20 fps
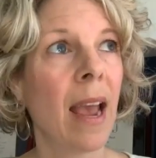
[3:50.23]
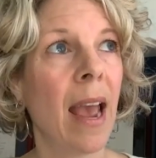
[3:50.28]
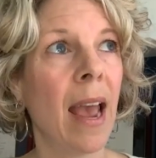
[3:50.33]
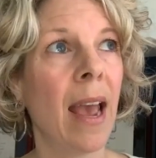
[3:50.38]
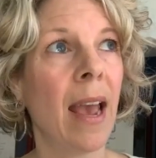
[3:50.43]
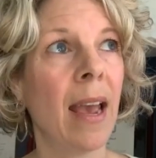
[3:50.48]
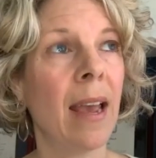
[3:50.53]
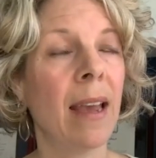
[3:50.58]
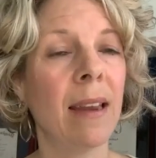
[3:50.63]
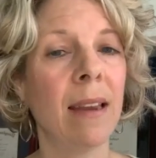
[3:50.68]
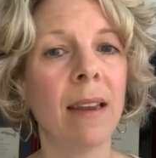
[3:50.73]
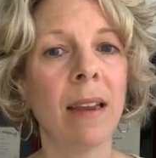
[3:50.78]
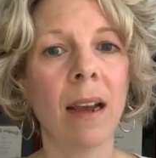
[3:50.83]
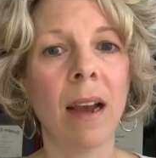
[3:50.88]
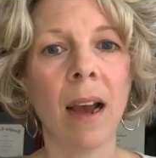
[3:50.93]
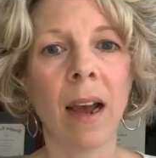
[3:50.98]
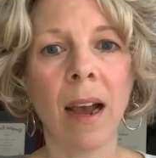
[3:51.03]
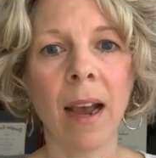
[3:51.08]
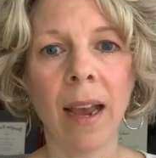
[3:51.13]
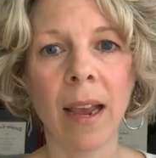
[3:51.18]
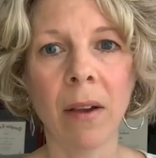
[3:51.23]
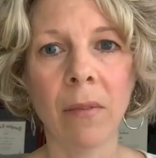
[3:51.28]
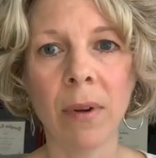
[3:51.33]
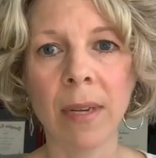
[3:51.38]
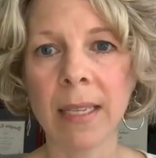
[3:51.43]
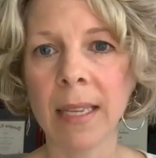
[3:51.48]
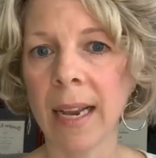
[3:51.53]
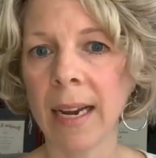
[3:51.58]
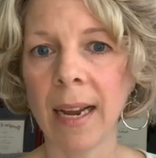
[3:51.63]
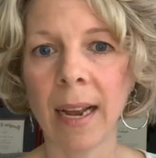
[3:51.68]
And I
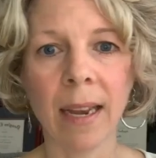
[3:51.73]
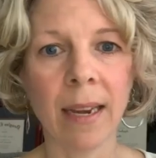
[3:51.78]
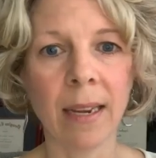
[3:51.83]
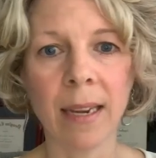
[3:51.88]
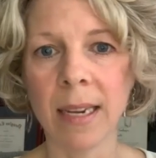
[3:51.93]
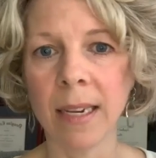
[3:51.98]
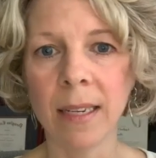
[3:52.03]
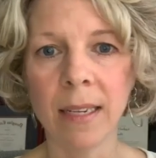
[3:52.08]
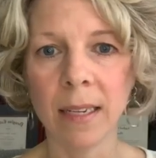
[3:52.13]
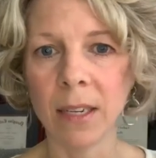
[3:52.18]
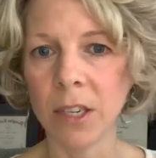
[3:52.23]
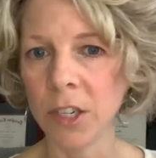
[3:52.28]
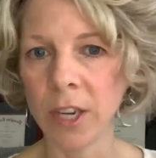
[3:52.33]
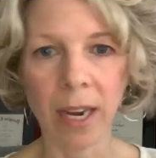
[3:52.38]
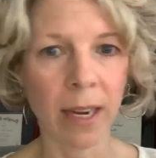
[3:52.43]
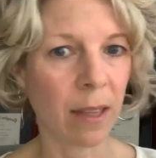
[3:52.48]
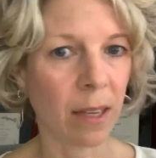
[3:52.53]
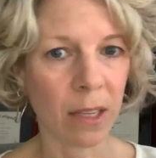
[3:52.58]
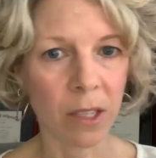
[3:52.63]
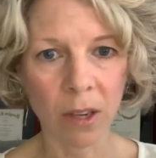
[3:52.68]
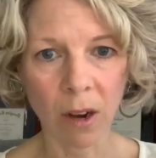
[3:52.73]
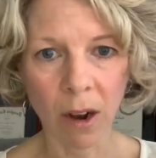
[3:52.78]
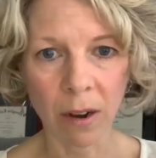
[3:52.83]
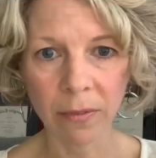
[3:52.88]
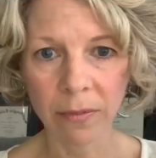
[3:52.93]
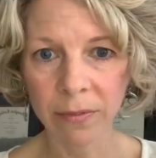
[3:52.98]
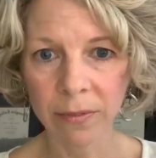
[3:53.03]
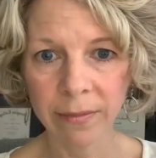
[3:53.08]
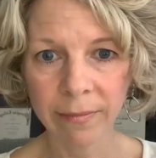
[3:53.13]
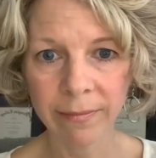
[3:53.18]
was like, I need to shake this
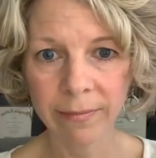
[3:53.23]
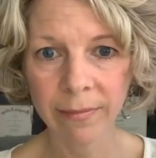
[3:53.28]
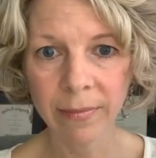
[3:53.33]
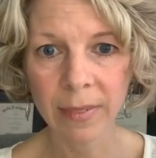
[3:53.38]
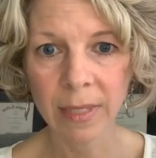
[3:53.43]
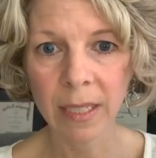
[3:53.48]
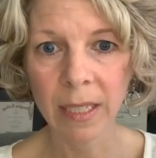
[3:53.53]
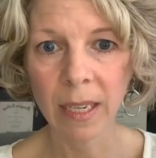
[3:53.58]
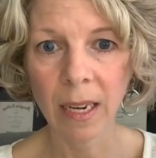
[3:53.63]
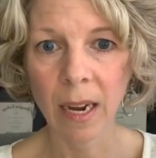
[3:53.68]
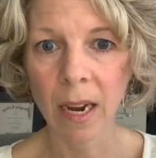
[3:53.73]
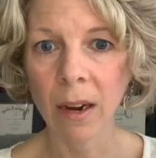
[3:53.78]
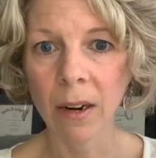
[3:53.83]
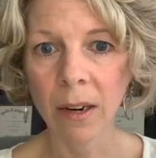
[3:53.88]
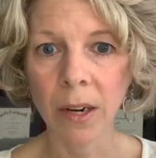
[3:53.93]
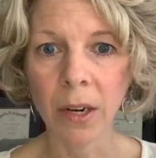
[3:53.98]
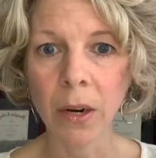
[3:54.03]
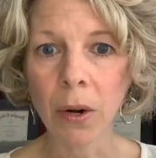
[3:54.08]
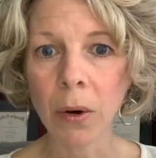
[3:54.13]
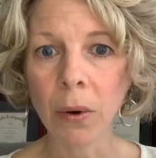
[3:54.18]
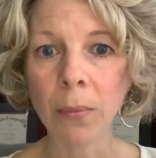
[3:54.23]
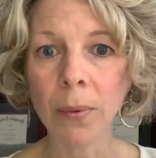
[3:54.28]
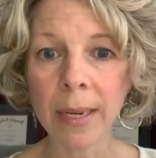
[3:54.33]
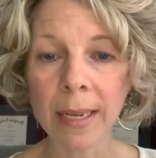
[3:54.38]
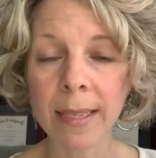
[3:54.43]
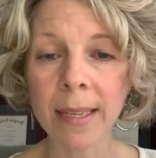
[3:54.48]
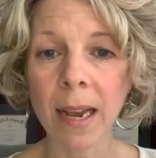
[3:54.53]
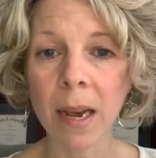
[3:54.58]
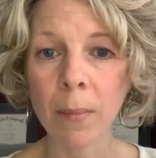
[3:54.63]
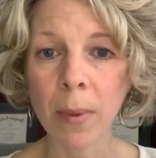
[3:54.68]
off. I'm going to go
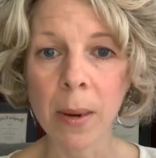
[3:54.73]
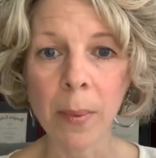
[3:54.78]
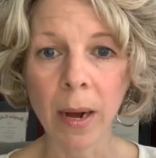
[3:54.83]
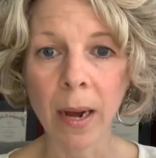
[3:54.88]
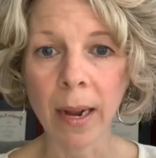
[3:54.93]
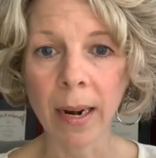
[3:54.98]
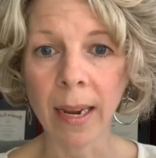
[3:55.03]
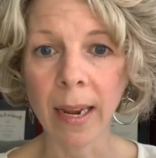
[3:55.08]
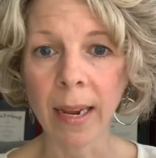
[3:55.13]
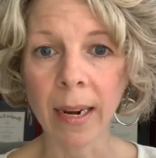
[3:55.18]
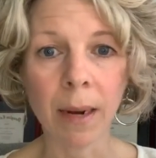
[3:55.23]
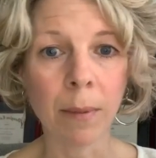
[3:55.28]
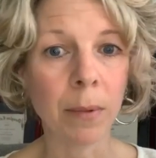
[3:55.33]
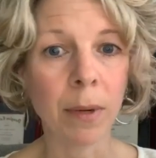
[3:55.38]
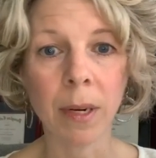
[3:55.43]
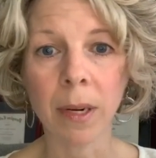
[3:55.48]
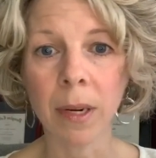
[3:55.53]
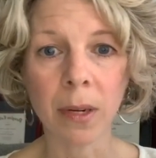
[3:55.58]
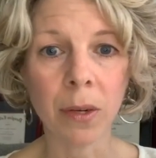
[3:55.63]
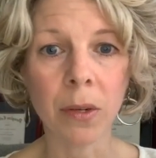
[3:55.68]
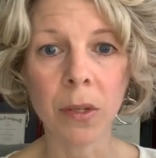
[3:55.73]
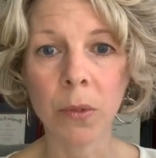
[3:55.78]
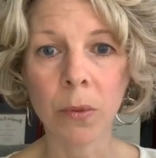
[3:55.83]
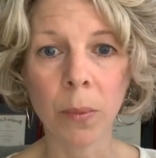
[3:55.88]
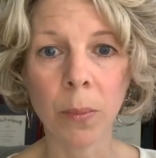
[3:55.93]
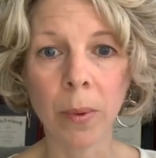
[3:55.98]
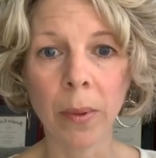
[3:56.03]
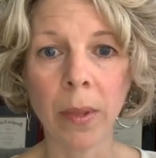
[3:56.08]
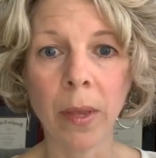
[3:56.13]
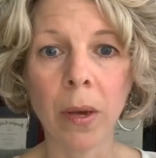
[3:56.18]
reset my body and I'm going to go
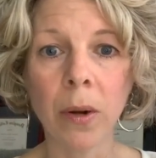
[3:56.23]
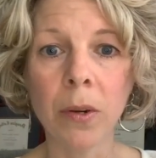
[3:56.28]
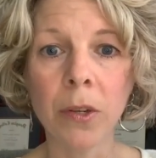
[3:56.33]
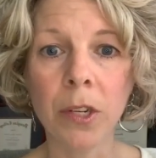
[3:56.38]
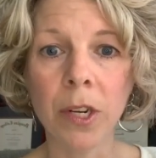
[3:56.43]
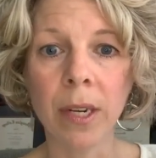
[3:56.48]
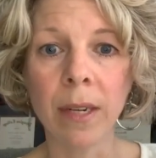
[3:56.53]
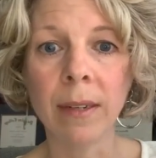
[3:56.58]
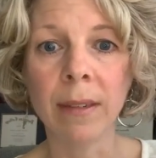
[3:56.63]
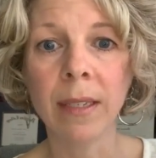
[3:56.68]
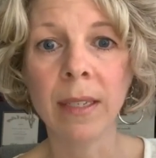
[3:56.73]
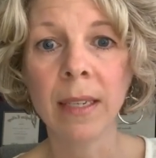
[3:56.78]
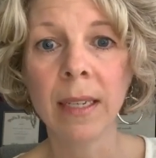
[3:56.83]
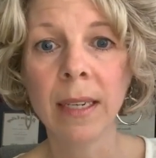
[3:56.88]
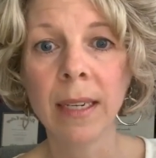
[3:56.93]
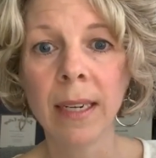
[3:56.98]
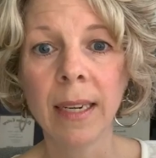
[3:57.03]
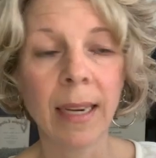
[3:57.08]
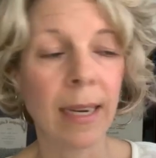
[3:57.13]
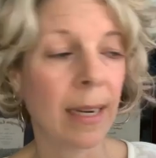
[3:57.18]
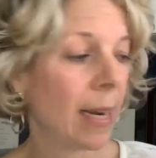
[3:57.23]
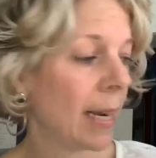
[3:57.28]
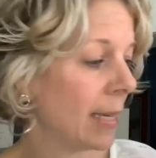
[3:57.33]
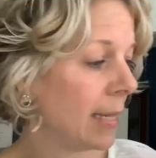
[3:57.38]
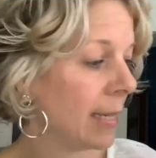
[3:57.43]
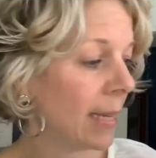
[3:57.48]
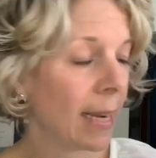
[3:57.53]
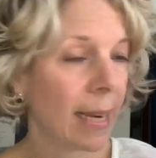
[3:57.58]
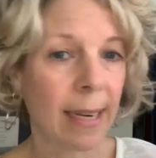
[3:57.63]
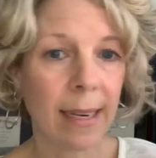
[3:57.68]
swim in the ocean. And I
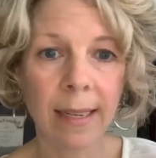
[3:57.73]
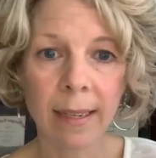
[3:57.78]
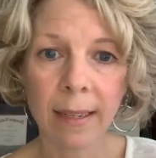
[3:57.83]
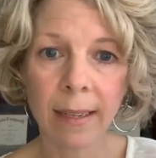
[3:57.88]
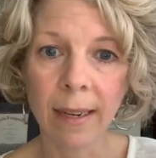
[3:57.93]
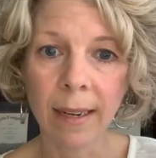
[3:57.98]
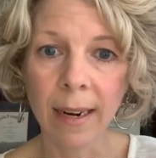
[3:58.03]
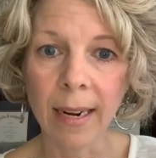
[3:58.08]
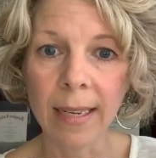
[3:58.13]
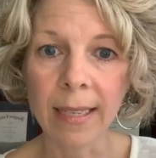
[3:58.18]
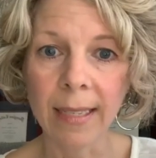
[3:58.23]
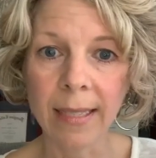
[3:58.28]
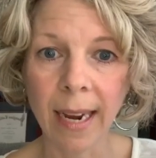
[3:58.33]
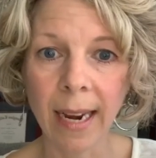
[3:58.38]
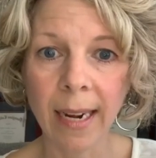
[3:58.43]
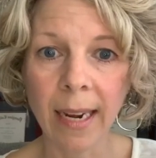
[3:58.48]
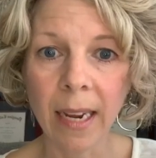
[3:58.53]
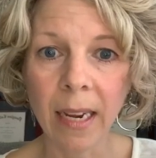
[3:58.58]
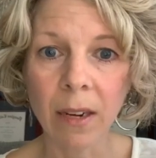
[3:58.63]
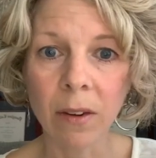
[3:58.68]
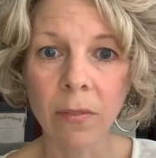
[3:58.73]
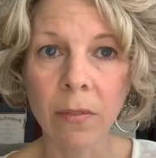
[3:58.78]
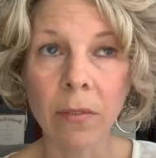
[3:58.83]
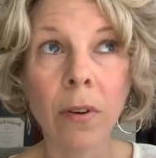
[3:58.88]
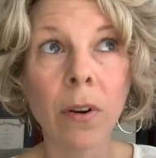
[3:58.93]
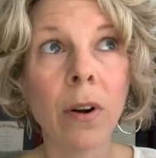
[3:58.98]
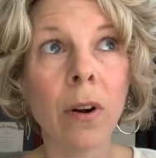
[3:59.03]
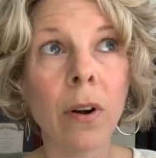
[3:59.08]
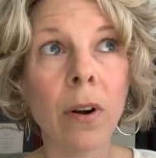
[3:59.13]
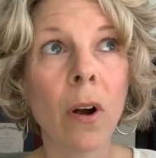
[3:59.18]
did, and I stayed in
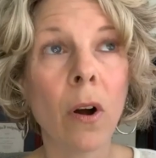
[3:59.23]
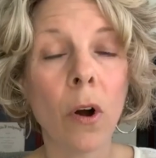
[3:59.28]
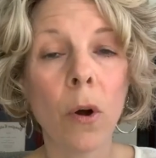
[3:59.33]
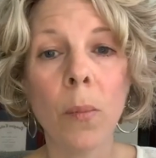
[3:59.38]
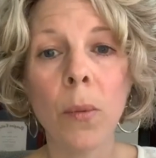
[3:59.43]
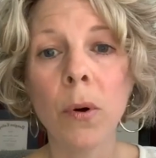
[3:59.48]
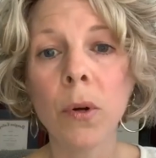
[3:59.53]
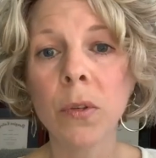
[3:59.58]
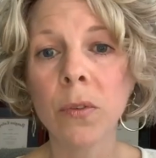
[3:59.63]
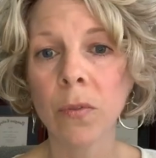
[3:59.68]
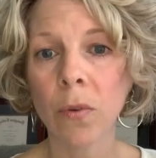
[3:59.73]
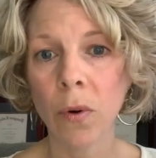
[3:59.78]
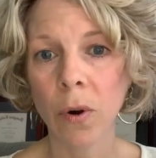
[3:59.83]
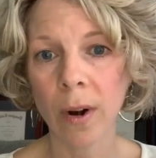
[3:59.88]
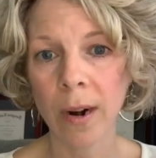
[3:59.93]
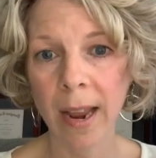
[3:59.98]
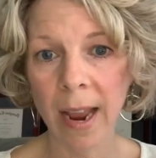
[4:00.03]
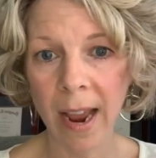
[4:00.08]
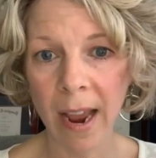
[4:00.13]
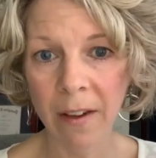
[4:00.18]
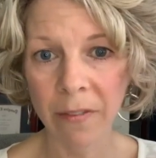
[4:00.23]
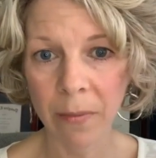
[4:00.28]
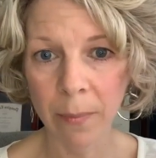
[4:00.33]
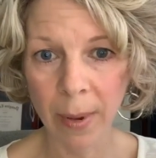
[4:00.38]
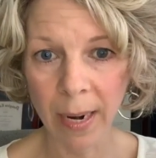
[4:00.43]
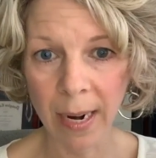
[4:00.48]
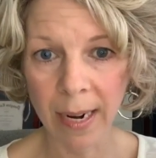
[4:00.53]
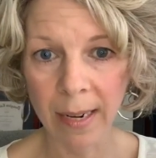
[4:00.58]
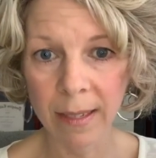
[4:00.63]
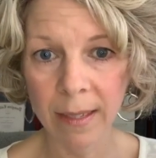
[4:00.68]
for almost 4.5
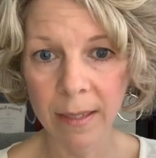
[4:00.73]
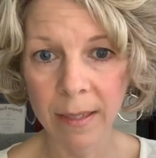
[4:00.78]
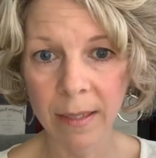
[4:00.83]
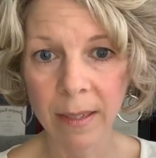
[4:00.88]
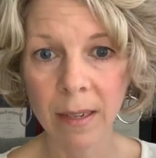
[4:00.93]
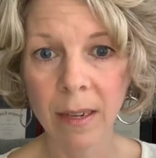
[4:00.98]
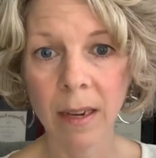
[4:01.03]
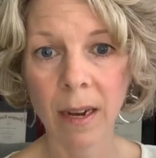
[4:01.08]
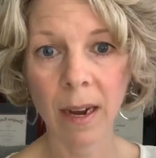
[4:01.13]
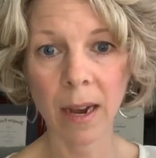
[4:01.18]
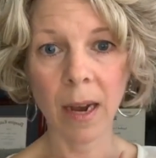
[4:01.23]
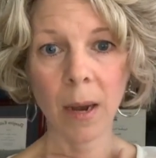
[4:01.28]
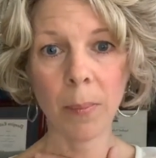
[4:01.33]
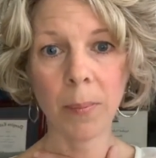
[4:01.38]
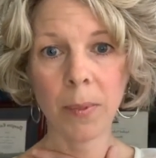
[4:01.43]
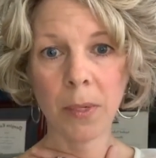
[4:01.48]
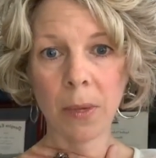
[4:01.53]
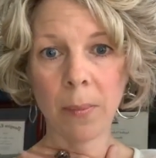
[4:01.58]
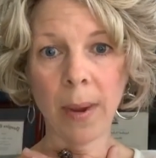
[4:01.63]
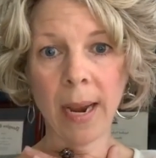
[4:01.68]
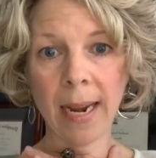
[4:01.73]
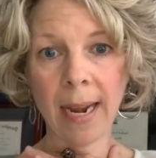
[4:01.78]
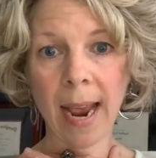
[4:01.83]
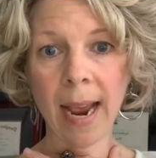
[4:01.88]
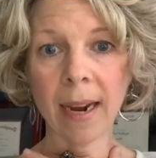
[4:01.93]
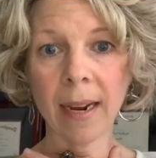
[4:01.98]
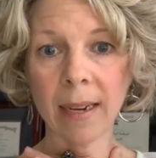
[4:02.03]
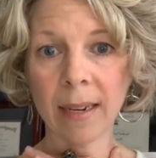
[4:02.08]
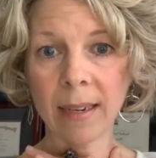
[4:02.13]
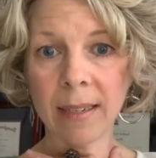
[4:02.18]
minutes, up to my
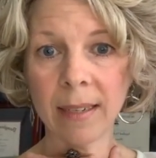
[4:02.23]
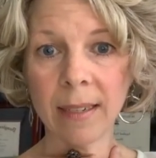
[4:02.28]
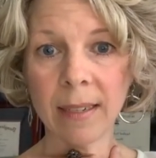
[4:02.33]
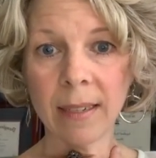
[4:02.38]
neck,